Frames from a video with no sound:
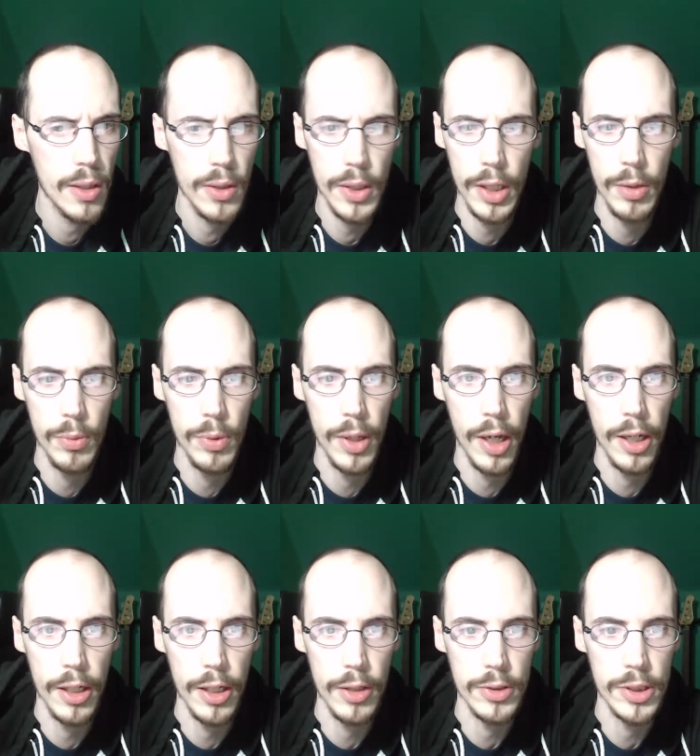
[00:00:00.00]
Okay, we're
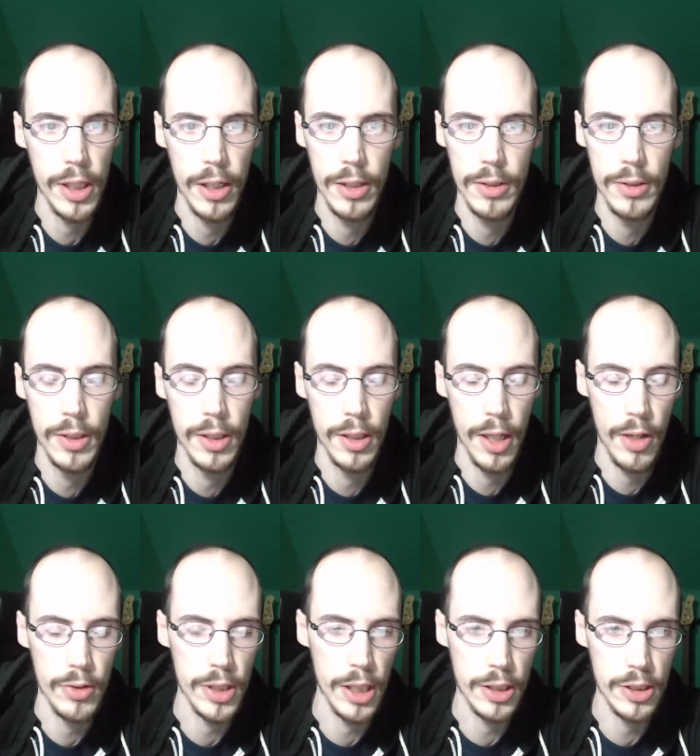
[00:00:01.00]

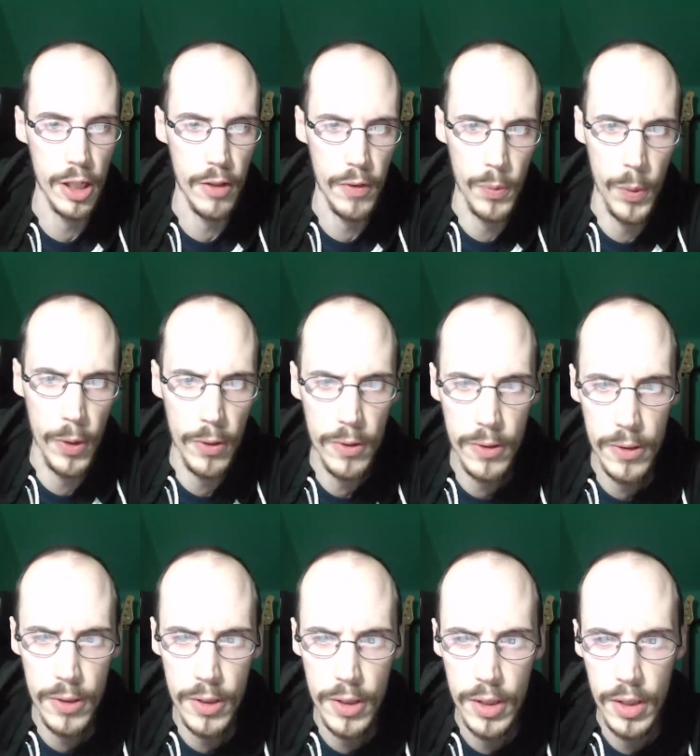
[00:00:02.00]
outside shot of the well.
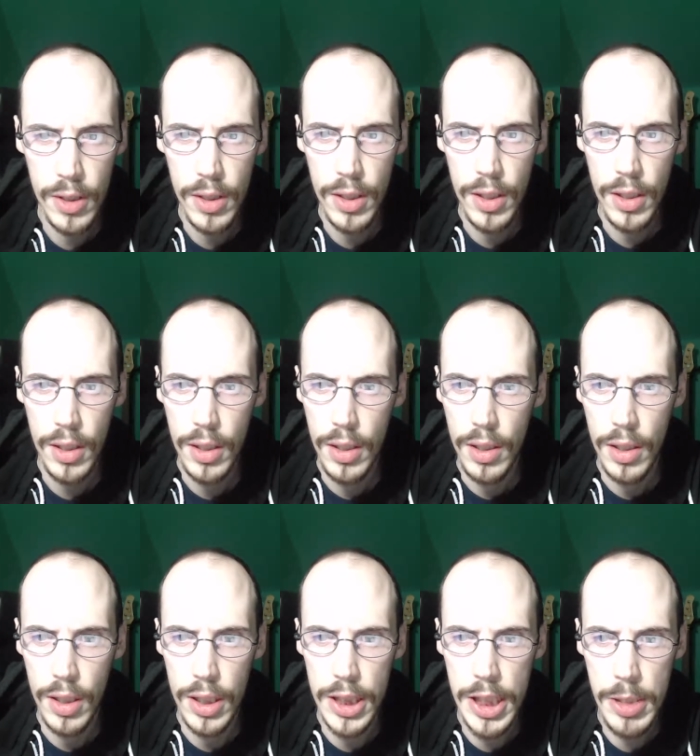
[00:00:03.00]
And
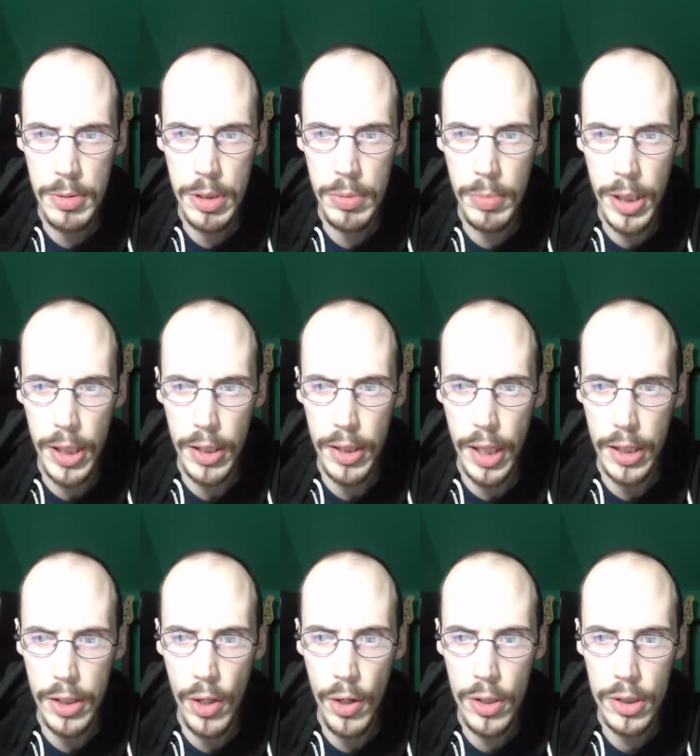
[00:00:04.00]
it seems to me that
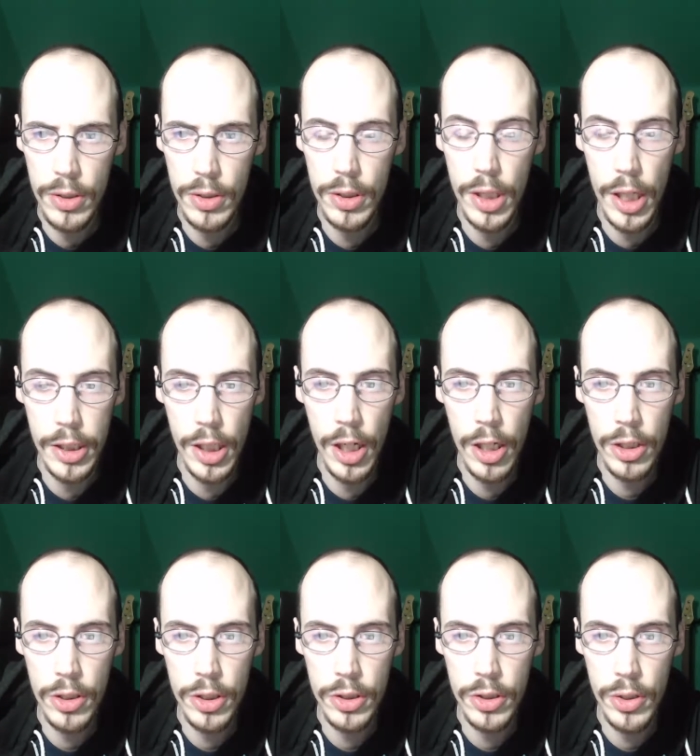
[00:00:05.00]
the
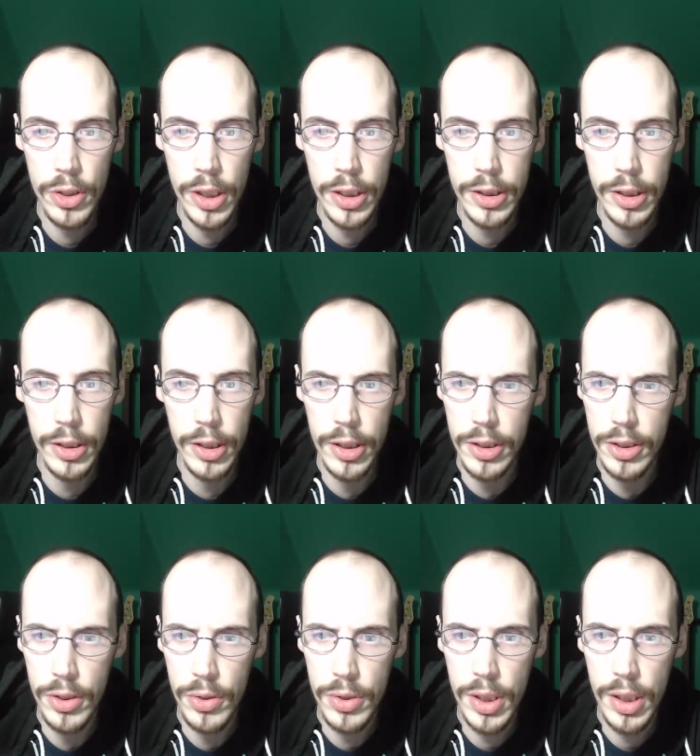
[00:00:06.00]
Hunter Association is
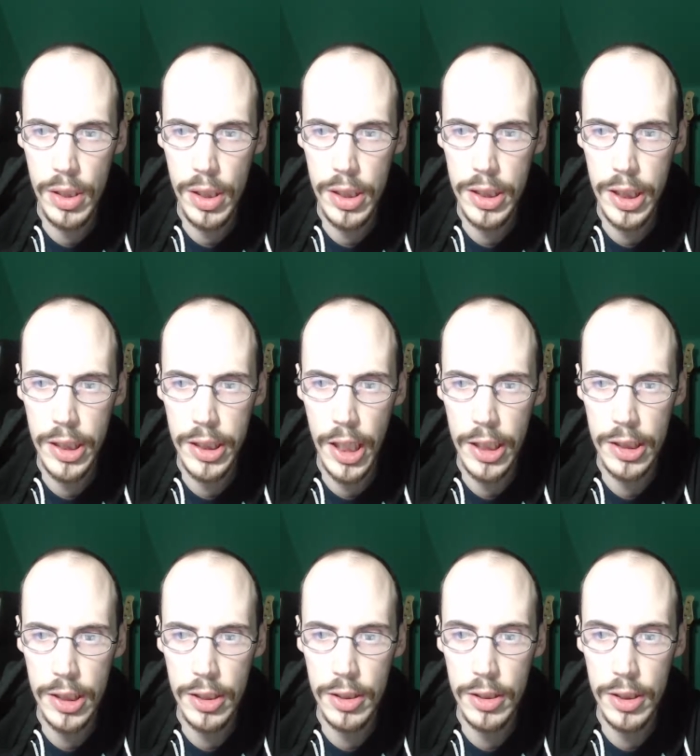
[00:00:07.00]
using the
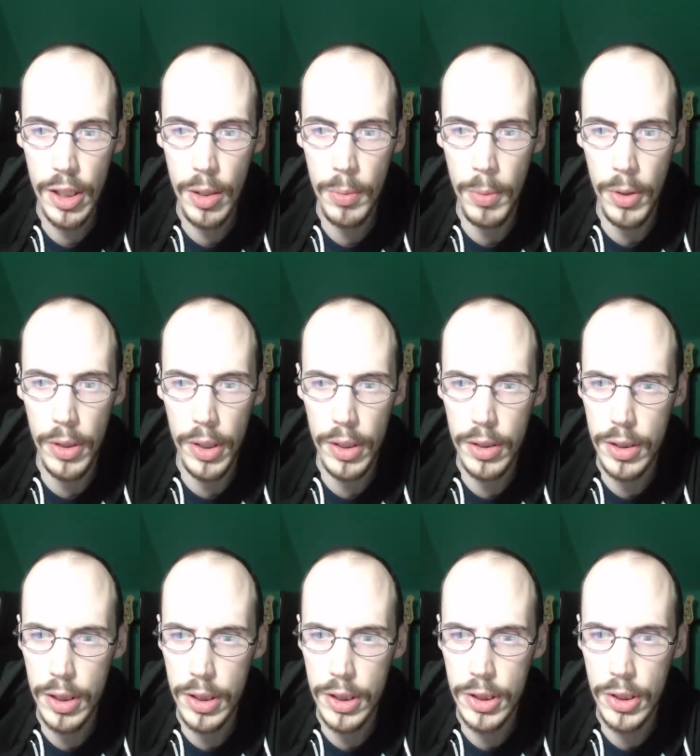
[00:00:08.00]
succession ceremony to
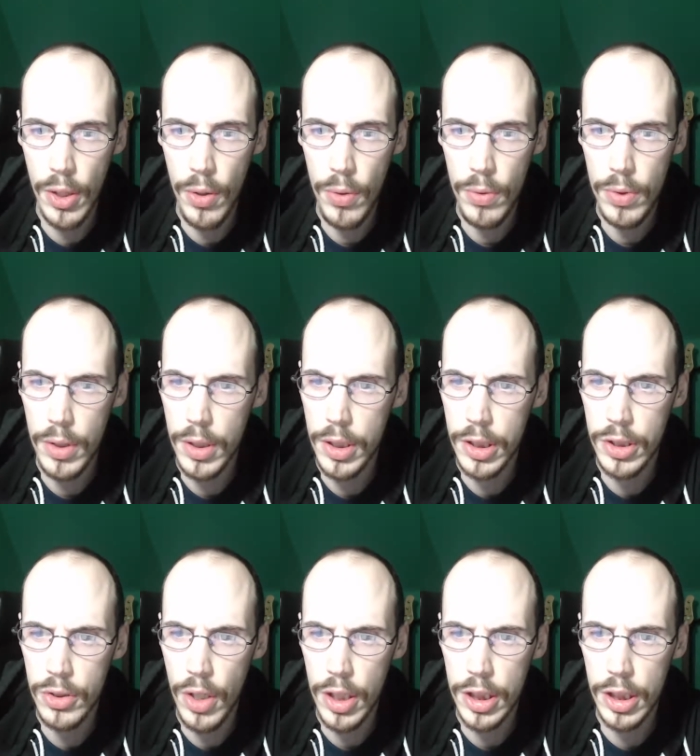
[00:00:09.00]
sow the
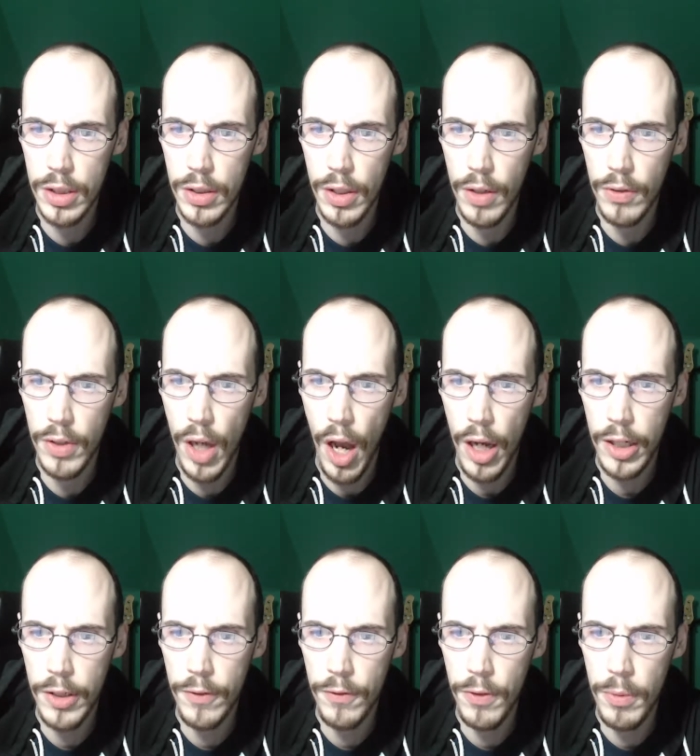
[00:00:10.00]
destruction of
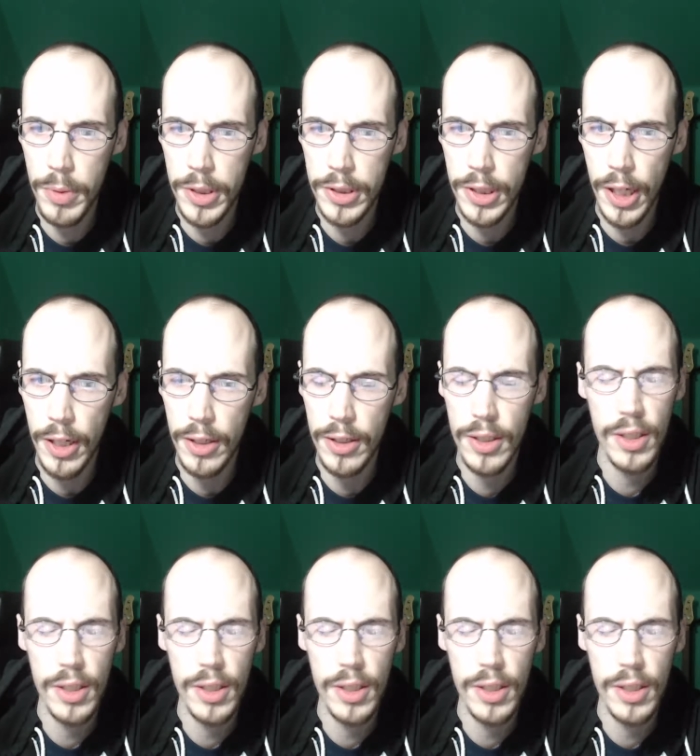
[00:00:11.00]
Kachin from the inside.